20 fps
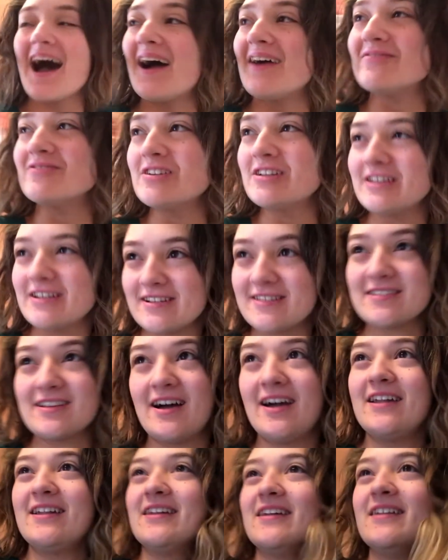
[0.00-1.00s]
I'm really
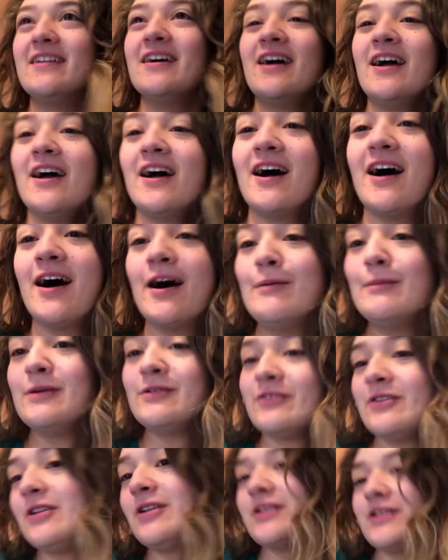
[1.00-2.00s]
excited.
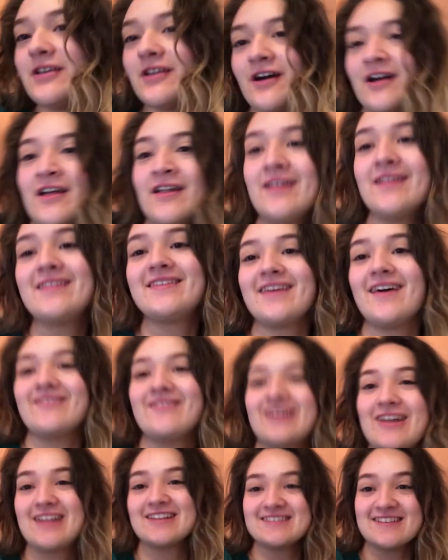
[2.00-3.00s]
If you didn't understand
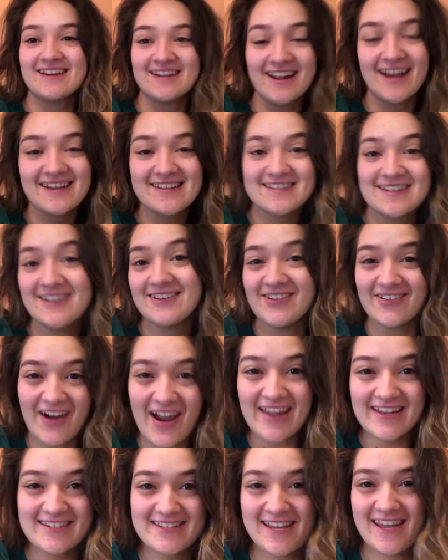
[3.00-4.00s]
what I said
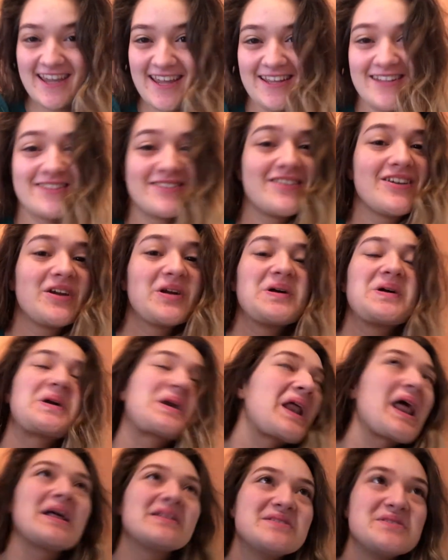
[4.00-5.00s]
grad day. It's
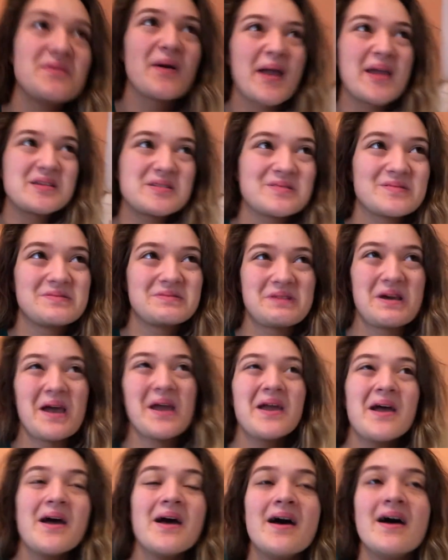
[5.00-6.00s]
graduation day.